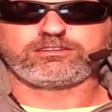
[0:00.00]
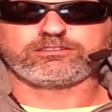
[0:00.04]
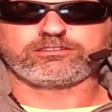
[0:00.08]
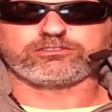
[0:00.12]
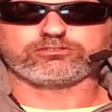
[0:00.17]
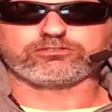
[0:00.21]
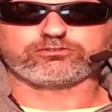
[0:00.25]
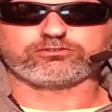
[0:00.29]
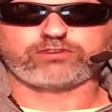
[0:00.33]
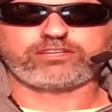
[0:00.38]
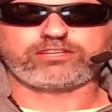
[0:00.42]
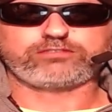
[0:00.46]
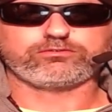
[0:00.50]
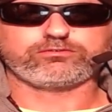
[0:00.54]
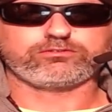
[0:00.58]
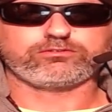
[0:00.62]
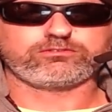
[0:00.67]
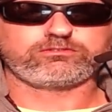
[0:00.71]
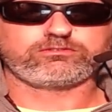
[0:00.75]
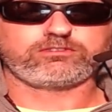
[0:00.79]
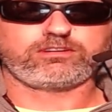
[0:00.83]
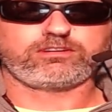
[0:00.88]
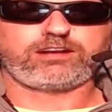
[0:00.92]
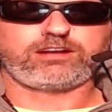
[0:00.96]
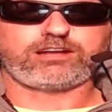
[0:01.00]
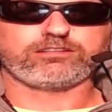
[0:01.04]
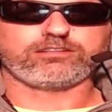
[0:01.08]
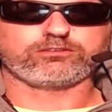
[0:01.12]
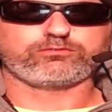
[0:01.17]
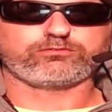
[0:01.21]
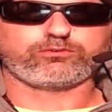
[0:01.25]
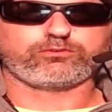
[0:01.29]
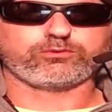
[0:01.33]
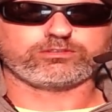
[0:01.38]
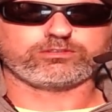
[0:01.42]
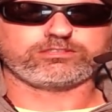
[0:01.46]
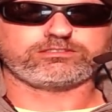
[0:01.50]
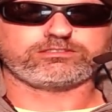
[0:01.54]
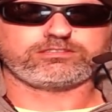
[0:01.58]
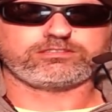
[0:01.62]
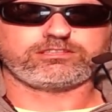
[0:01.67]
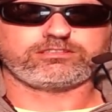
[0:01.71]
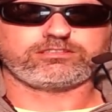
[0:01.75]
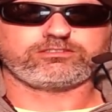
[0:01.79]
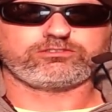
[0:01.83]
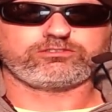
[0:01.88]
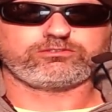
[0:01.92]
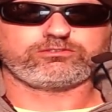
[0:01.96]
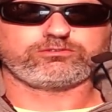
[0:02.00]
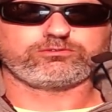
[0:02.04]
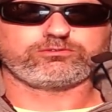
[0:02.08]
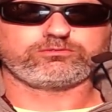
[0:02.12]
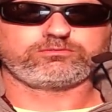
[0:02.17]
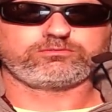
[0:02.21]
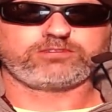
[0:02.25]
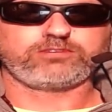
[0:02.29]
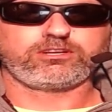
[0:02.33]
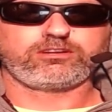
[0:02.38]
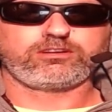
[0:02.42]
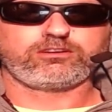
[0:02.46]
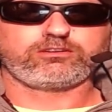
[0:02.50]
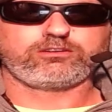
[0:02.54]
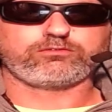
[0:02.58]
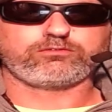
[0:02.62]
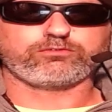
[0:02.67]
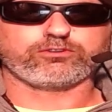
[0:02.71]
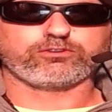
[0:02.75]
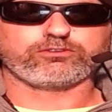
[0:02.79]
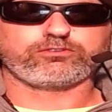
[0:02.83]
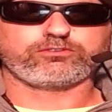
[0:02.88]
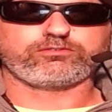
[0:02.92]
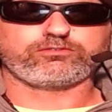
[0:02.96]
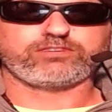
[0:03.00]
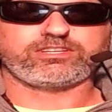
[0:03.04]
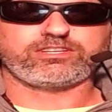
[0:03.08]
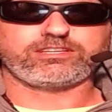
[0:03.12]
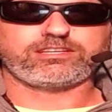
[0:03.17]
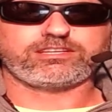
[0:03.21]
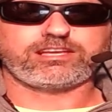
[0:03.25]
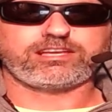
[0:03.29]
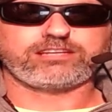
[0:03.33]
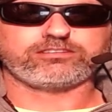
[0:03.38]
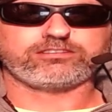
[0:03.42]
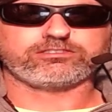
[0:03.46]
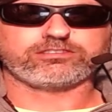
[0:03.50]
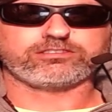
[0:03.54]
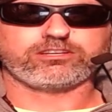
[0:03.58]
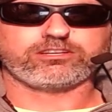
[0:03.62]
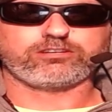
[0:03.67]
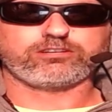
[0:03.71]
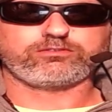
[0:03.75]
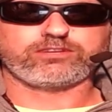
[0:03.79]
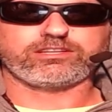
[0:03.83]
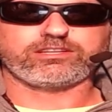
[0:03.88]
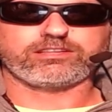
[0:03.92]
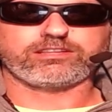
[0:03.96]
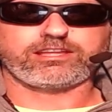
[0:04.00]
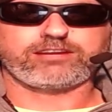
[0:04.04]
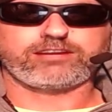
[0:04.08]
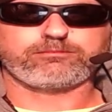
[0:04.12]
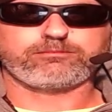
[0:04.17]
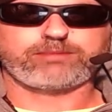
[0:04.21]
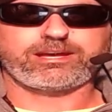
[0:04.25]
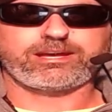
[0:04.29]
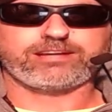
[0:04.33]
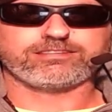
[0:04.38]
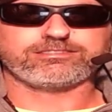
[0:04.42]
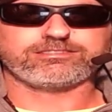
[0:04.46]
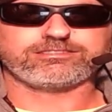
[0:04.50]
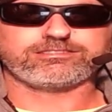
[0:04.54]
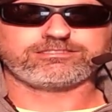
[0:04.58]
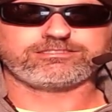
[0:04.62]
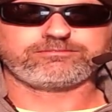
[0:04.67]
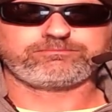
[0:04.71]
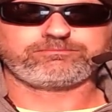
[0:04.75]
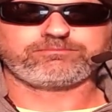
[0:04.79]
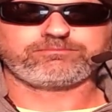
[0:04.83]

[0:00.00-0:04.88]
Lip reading: Disgraceful. I look forward to seeing you further vindicate yourself and lambast